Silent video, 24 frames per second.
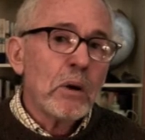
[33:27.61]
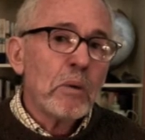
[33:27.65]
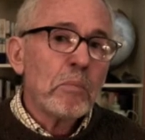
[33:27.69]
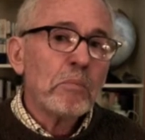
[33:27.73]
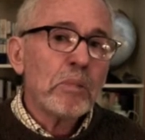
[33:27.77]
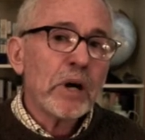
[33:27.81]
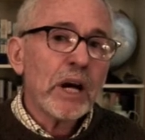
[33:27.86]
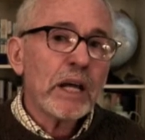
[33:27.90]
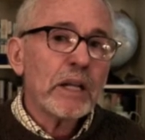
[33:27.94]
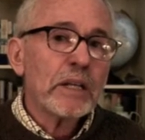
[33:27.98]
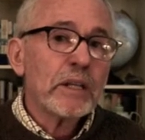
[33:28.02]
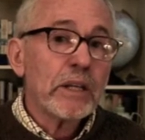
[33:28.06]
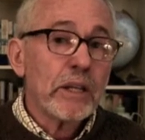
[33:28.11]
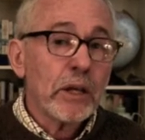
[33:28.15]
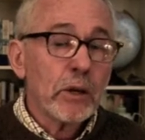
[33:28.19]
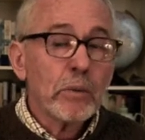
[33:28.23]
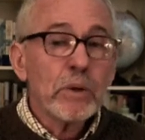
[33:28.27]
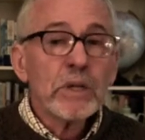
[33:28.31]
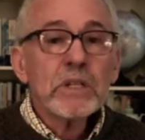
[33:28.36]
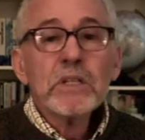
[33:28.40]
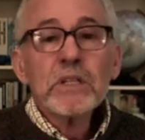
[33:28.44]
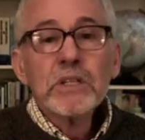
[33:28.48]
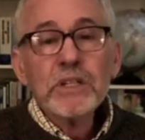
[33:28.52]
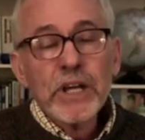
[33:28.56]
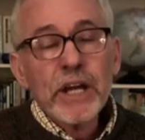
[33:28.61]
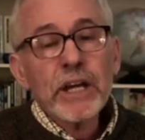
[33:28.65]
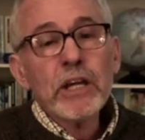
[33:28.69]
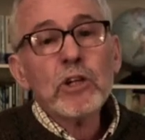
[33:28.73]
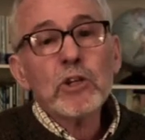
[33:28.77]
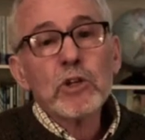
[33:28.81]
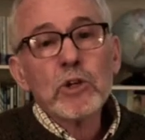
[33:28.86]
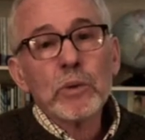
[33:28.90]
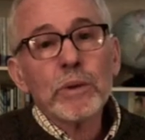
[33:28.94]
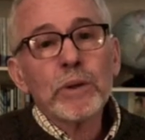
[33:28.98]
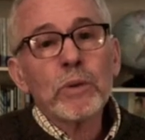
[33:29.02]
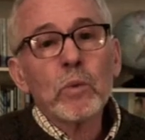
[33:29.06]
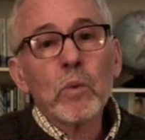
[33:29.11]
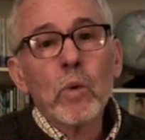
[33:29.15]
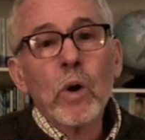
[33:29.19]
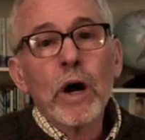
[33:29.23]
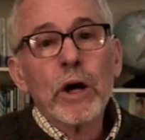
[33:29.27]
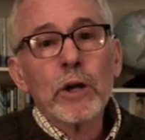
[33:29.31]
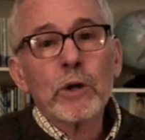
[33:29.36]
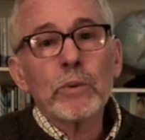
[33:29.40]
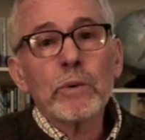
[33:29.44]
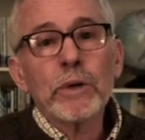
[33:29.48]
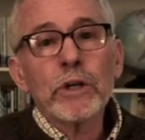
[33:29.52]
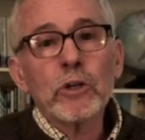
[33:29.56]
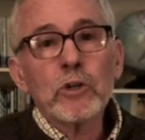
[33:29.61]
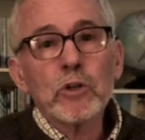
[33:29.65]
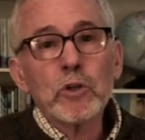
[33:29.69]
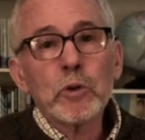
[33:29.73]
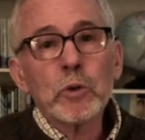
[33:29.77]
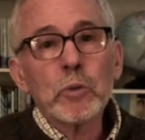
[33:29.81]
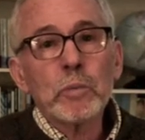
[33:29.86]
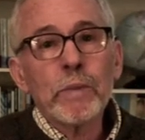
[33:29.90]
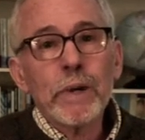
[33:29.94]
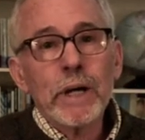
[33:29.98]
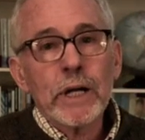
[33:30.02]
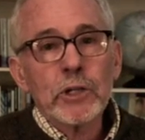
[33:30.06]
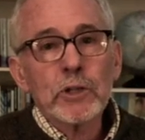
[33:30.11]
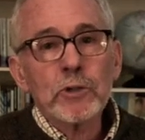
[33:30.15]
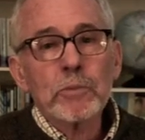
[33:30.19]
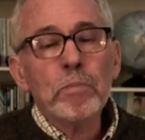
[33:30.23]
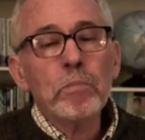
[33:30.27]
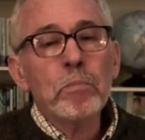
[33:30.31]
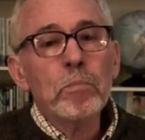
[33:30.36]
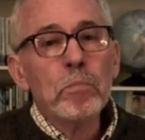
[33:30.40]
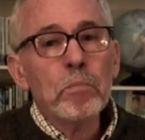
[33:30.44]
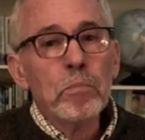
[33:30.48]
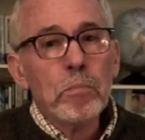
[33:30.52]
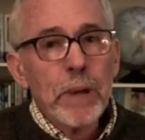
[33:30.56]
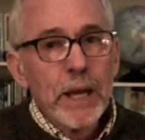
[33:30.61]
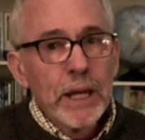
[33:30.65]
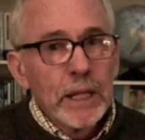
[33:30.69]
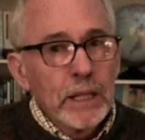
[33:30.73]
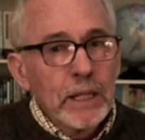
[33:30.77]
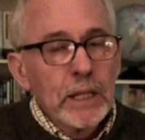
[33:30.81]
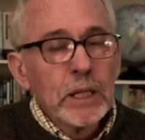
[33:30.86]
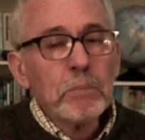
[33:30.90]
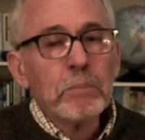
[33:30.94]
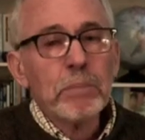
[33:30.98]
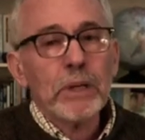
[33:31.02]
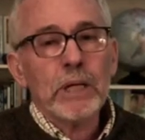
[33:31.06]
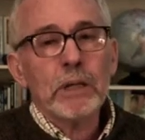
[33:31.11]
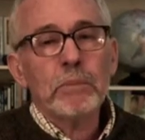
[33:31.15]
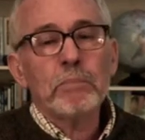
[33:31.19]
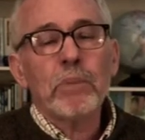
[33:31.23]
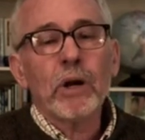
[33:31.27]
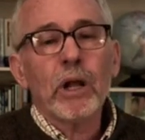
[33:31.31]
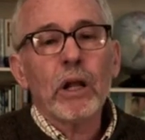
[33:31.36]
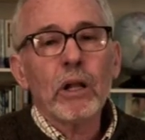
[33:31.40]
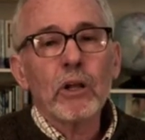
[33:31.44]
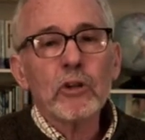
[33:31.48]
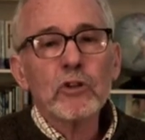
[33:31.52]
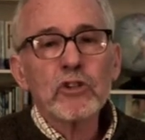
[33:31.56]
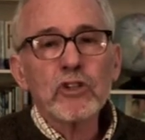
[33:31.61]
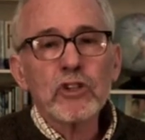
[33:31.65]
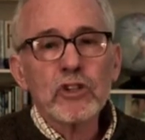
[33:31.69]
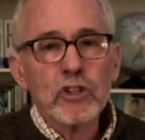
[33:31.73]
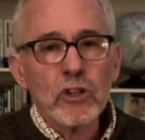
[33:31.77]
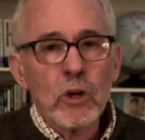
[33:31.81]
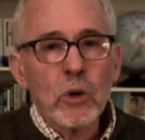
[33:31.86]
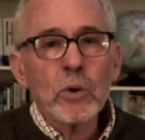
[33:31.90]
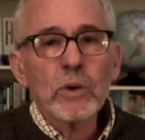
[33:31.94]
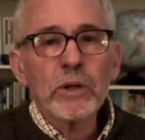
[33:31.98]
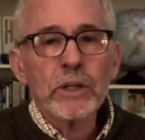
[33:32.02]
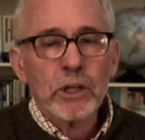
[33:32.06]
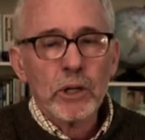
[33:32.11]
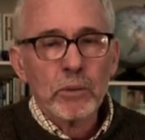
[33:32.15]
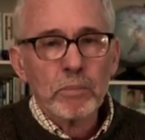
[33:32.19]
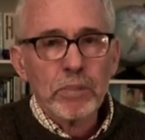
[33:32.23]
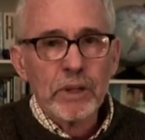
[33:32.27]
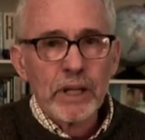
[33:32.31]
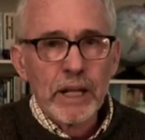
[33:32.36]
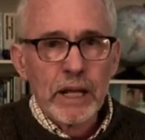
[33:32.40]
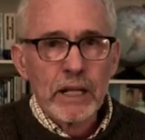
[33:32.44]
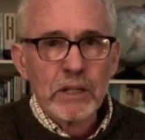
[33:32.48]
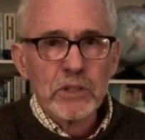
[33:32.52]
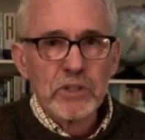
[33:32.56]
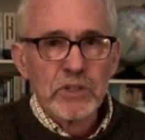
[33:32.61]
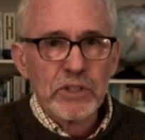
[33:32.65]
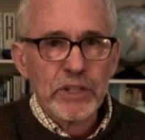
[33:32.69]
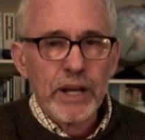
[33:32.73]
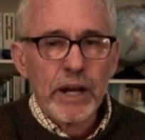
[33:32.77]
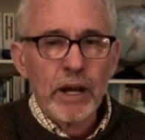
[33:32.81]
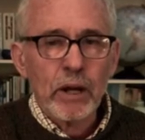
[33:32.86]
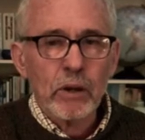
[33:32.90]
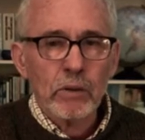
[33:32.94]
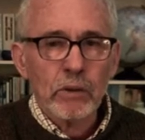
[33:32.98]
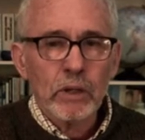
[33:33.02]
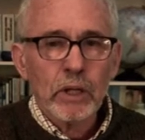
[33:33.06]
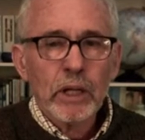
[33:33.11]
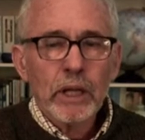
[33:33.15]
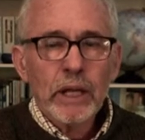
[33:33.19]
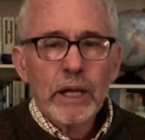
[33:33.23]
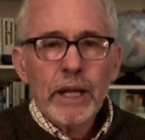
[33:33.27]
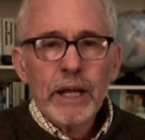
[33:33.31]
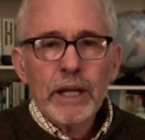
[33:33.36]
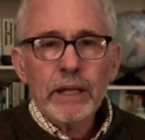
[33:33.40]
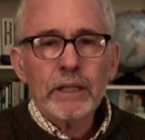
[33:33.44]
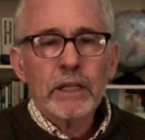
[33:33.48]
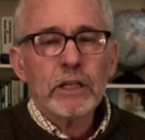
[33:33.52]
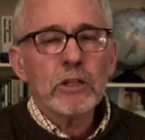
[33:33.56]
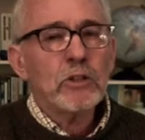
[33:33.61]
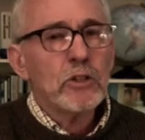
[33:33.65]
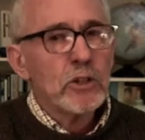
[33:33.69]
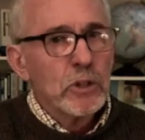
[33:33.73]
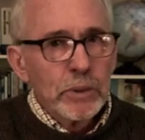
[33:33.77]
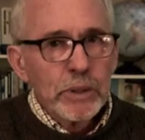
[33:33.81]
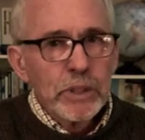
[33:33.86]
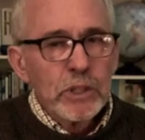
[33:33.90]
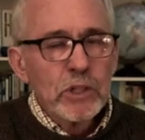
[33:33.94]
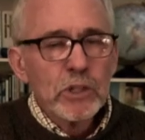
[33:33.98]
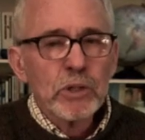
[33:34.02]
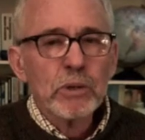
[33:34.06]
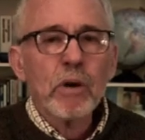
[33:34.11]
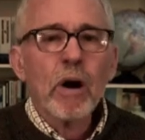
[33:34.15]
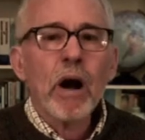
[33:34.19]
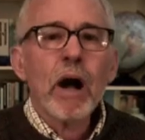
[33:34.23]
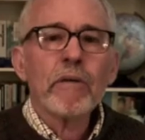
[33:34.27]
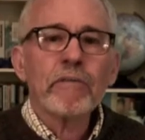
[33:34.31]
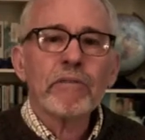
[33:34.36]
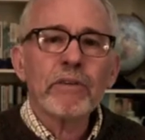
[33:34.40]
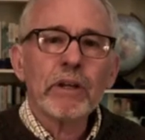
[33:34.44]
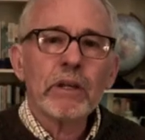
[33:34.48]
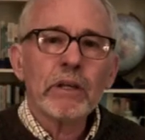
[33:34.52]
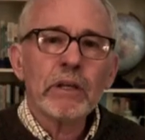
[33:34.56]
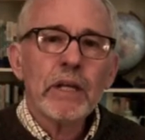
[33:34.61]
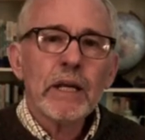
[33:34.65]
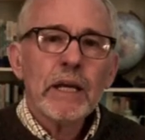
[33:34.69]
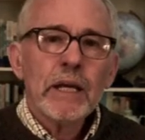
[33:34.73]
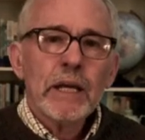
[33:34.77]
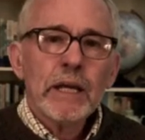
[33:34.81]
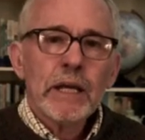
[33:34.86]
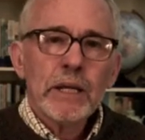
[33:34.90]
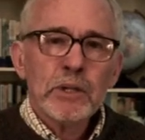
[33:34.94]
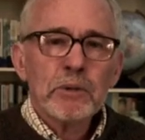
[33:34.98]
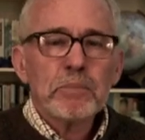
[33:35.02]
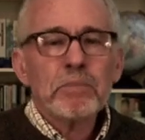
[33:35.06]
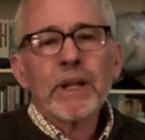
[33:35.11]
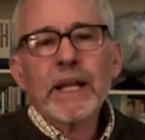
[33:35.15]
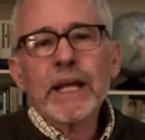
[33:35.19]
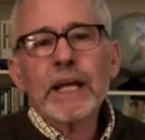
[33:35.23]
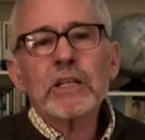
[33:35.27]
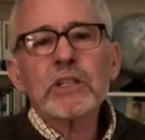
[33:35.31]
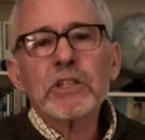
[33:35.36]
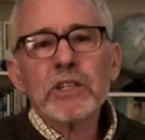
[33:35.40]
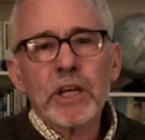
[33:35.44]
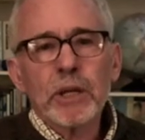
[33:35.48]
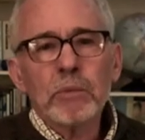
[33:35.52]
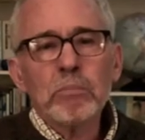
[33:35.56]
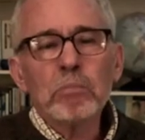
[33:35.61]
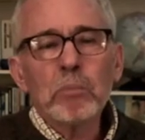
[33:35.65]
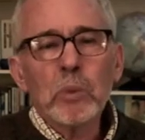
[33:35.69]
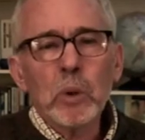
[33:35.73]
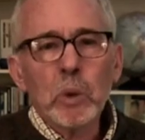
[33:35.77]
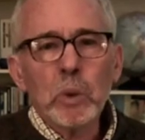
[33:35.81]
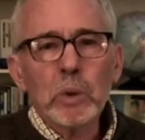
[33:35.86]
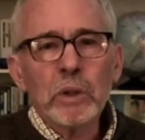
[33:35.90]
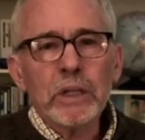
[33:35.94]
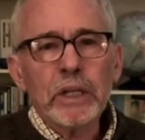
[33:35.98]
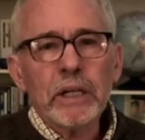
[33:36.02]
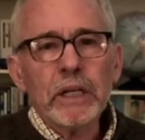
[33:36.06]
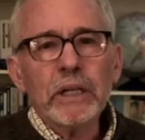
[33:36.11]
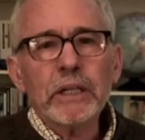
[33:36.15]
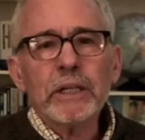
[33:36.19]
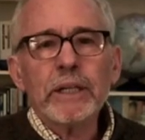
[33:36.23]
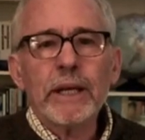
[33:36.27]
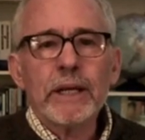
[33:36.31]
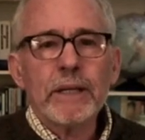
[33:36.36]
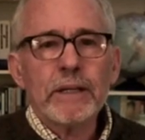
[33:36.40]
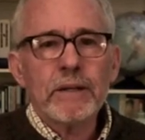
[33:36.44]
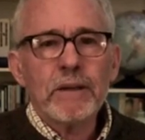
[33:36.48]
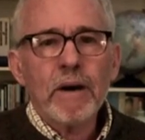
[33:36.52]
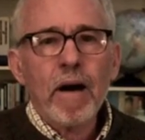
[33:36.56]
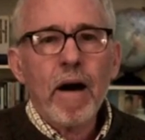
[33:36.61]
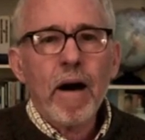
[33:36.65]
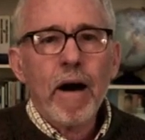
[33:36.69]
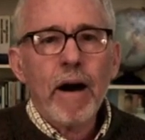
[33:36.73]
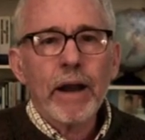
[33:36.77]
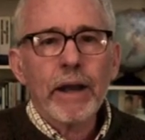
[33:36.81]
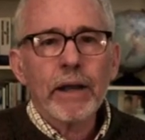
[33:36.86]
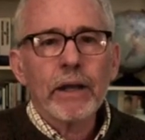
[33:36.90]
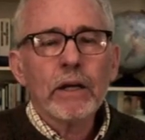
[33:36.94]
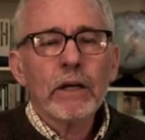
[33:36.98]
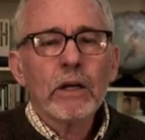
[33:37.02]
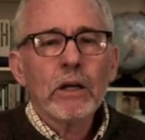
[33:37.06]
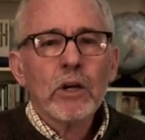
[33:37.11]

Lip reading: But there is a danger in watering too much. Many people soak their plants down and they do it too often and the plants get moldy and they die.